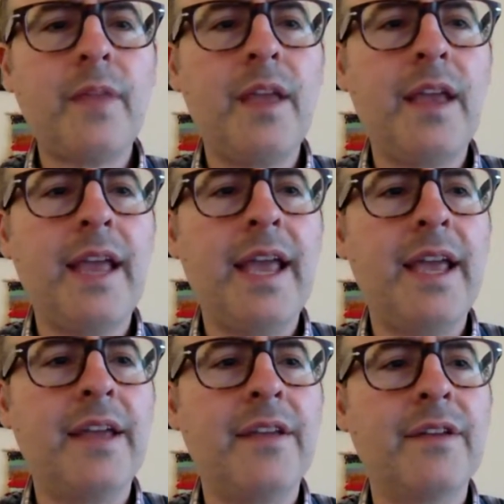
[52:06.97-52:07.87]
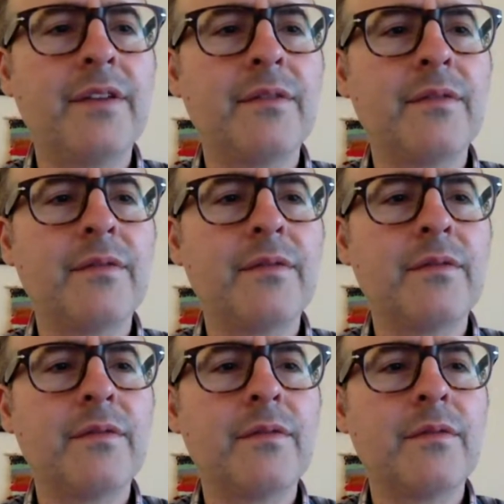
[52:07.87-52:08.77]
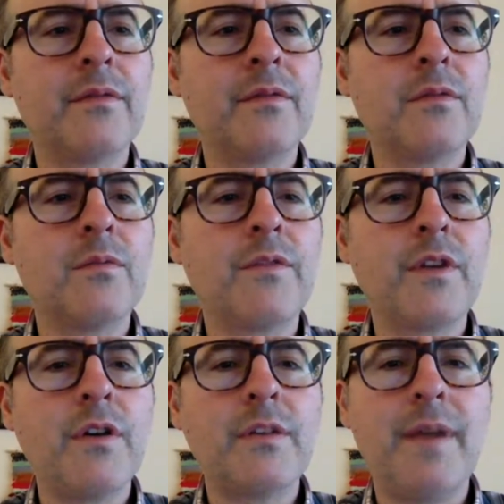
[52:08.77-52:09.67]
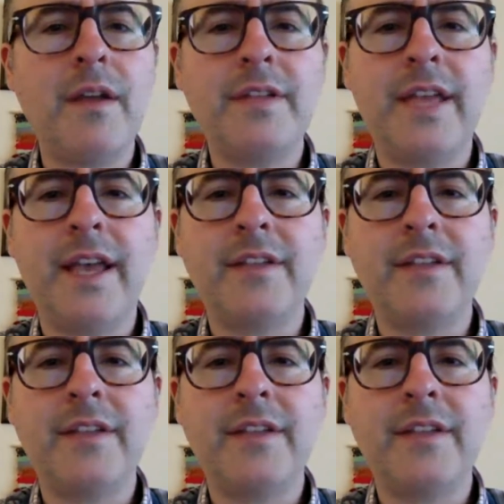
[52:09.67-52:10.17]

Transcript: and we've talked about tags and